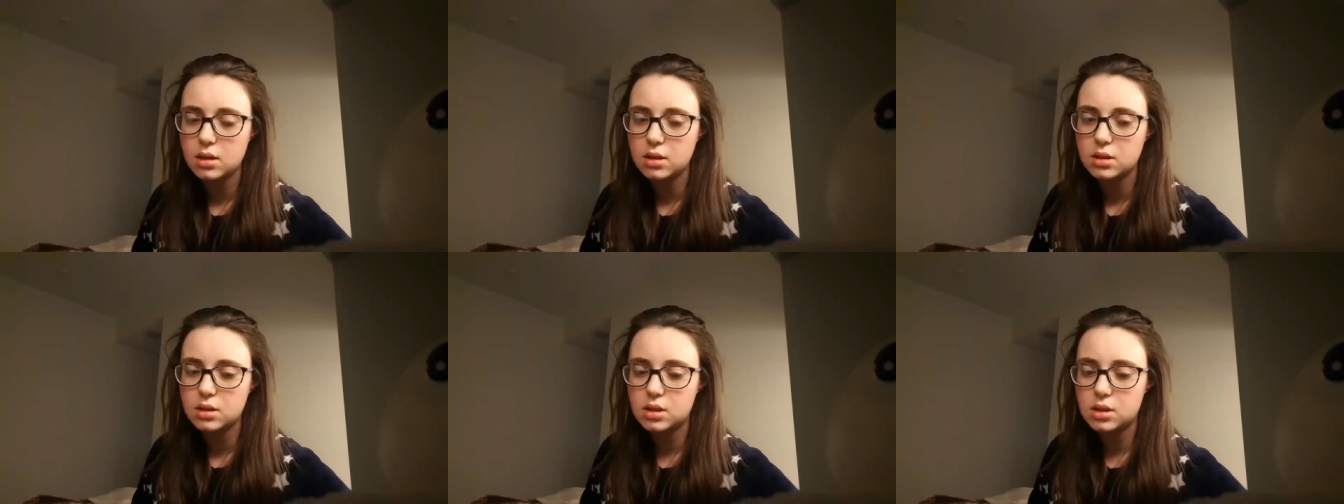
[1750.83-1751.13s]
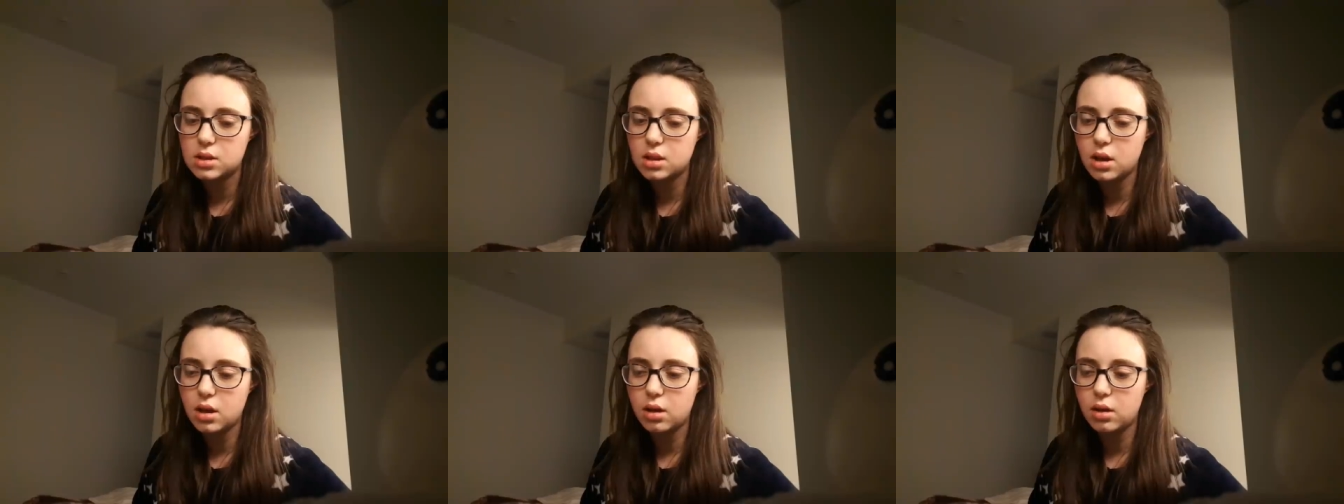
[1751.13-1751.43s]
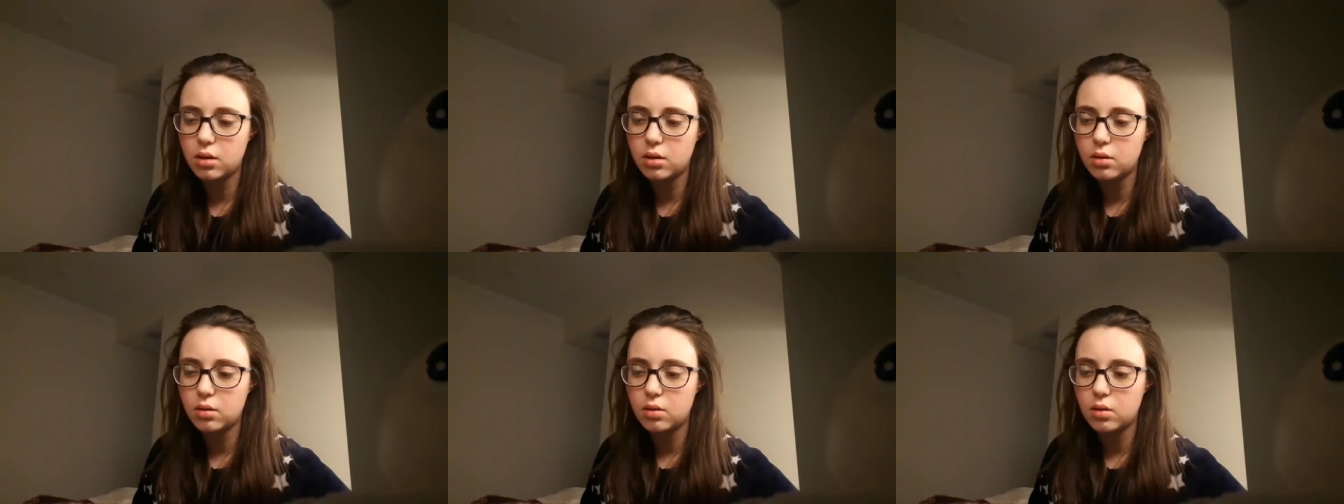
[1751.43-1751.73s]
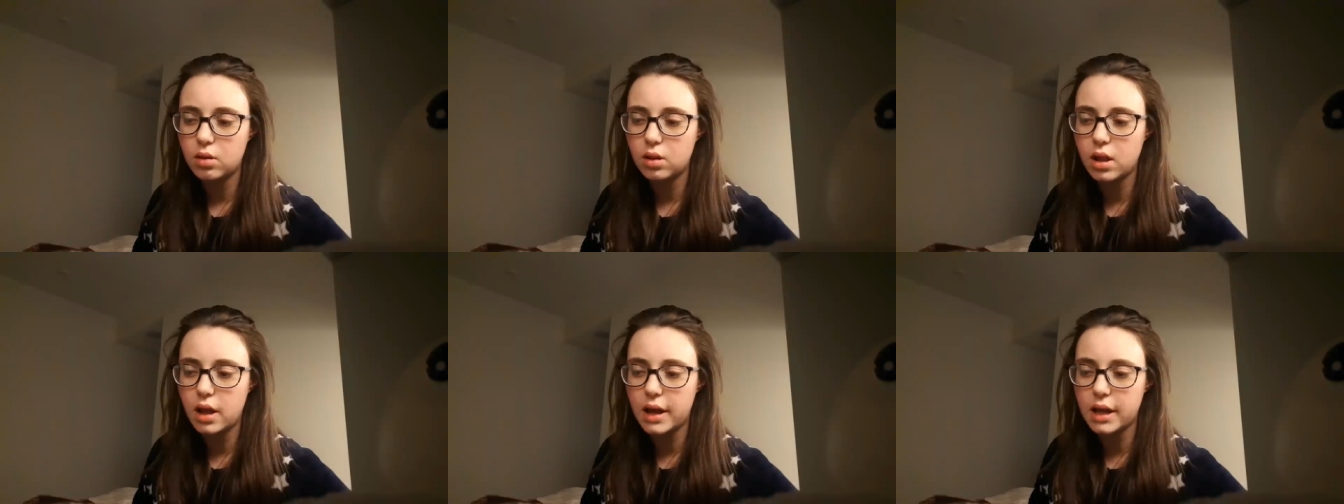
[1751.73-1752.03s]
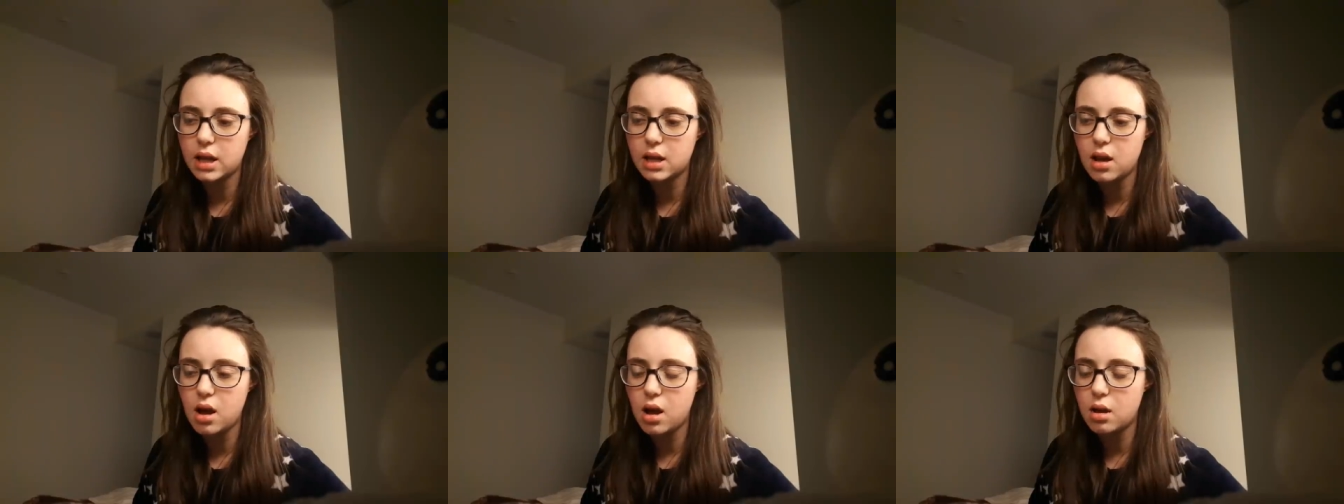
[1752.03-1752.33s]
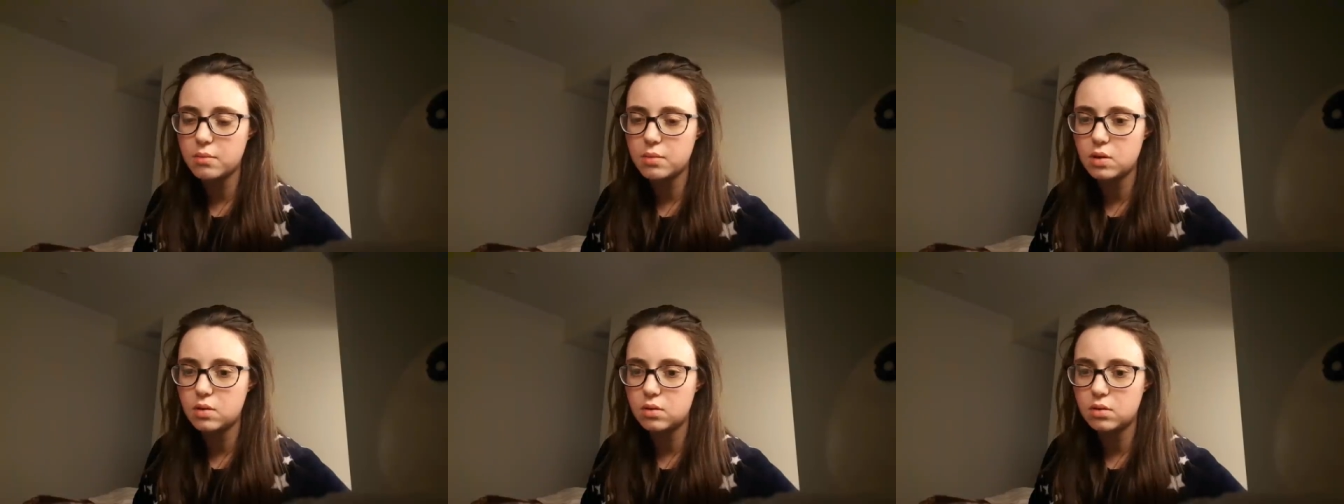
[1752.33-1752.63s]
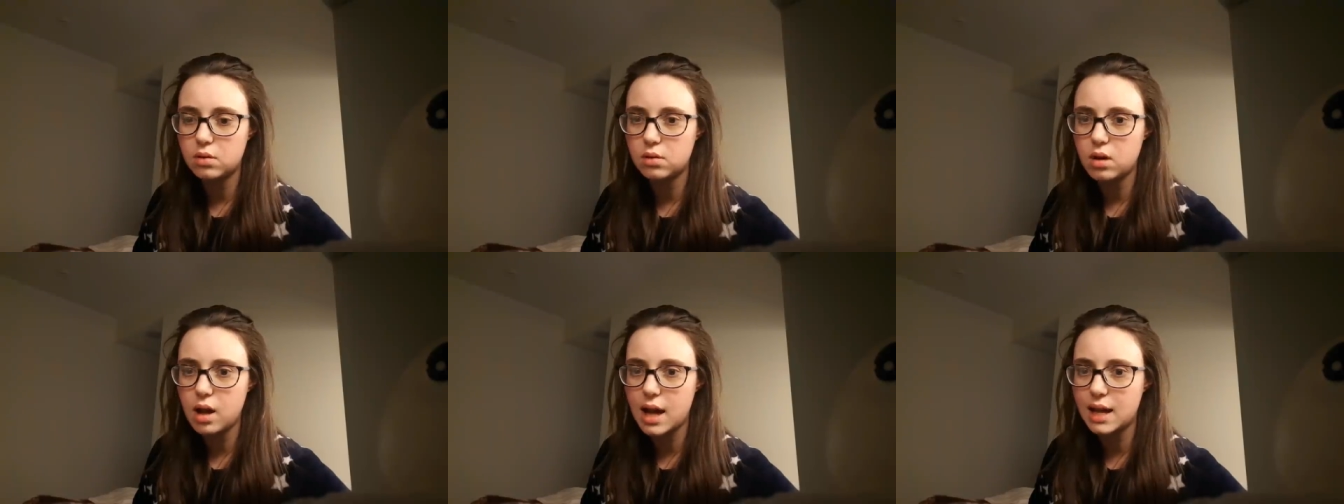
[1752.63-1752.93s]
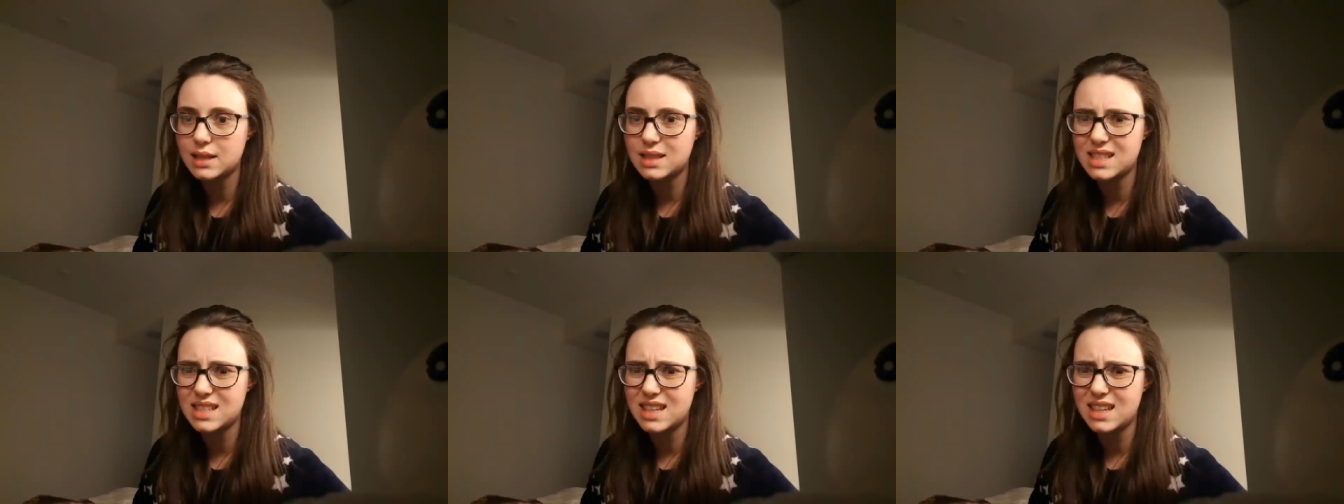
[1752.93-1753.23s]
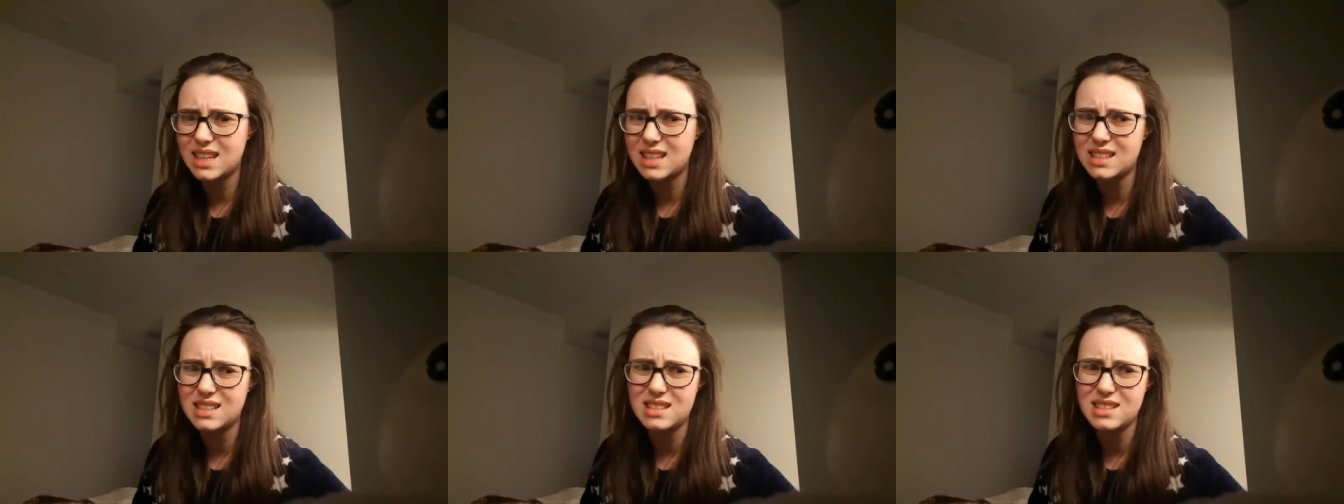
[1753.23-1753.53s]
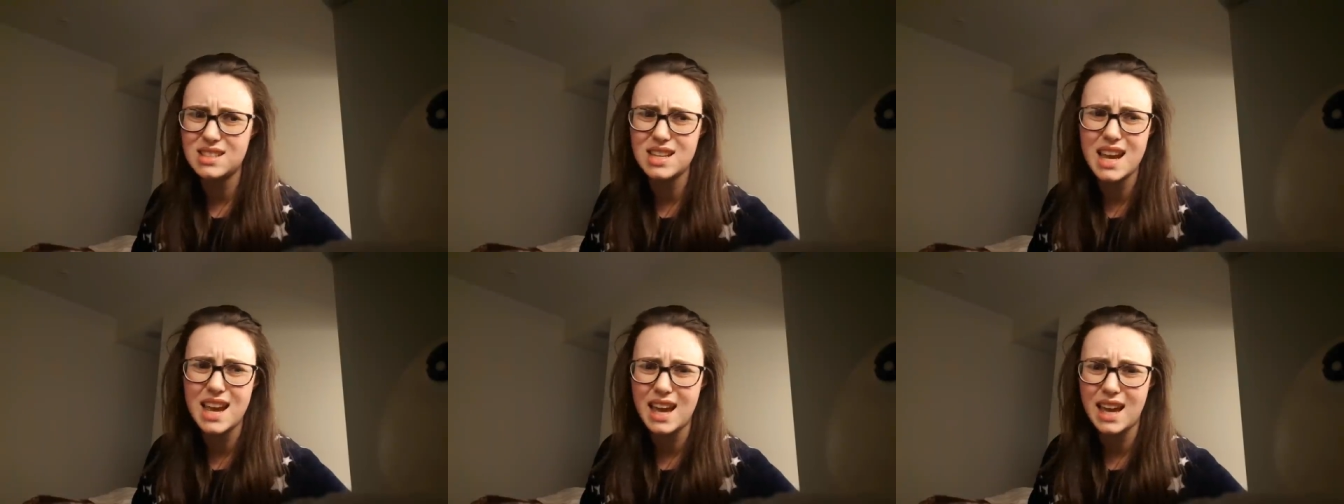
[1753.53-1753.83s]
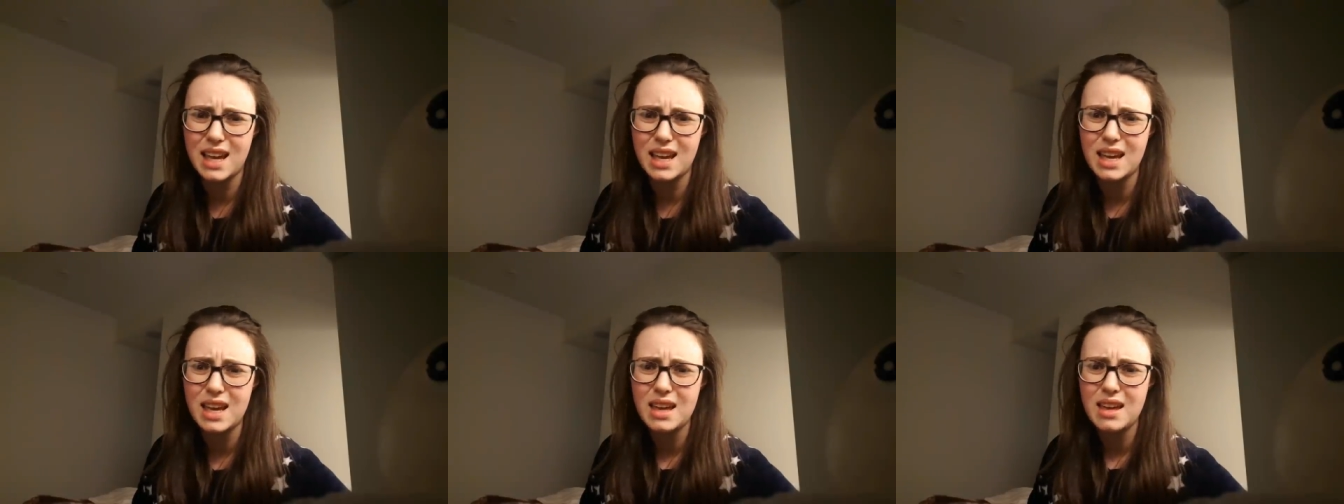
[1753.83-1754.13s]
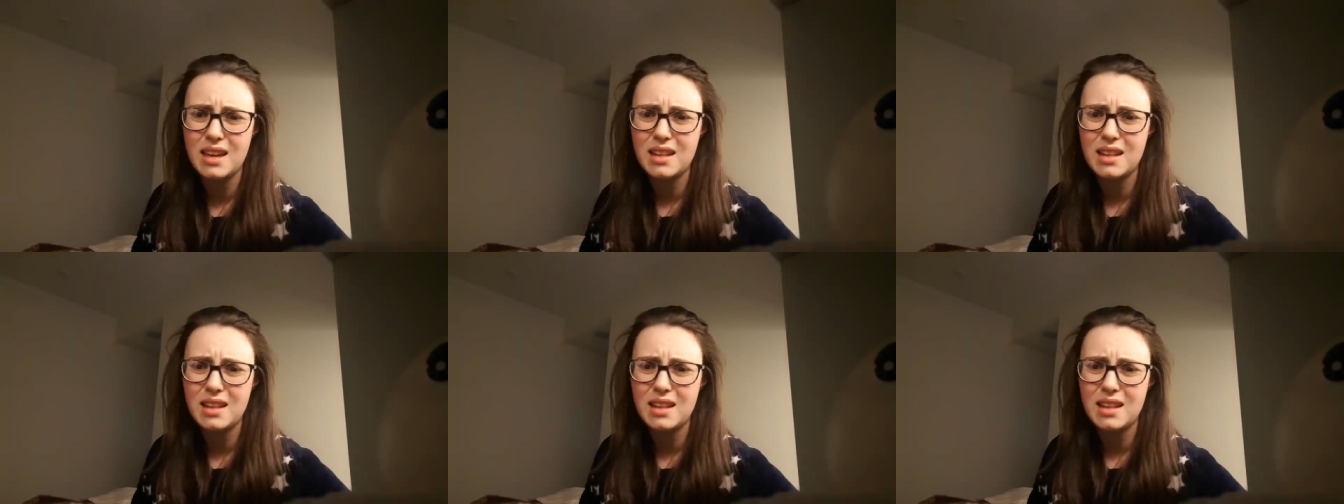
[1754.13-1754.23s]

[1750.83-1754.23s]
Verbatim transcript: So like I'm not handing it in today.